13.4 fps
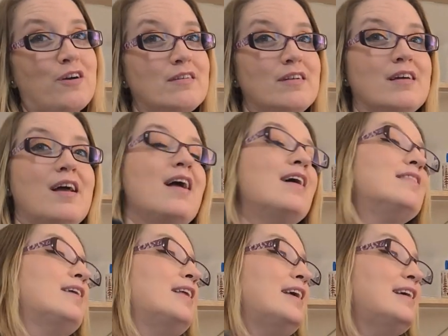heard
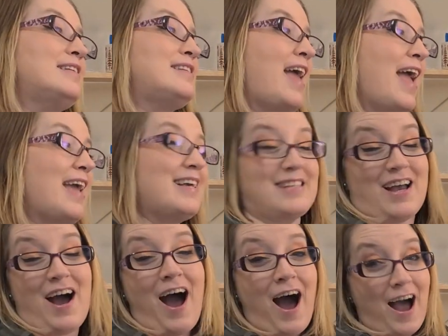that it takes
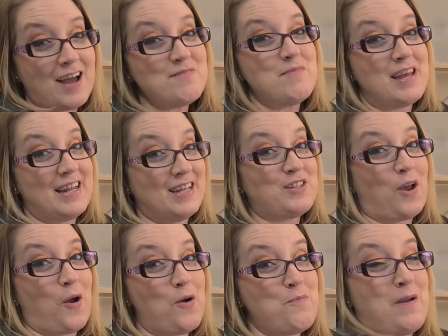a hot minute
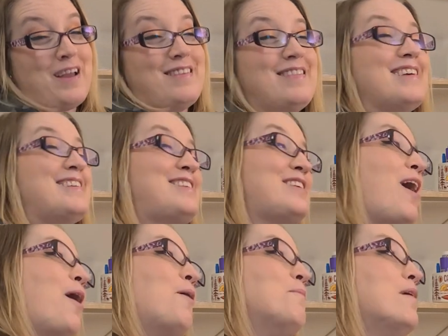to open this
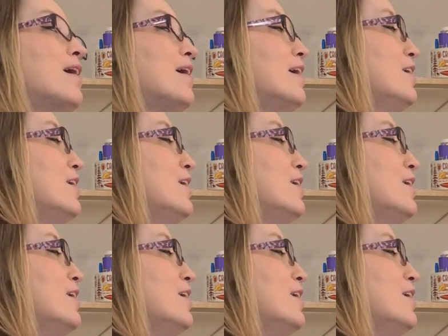up.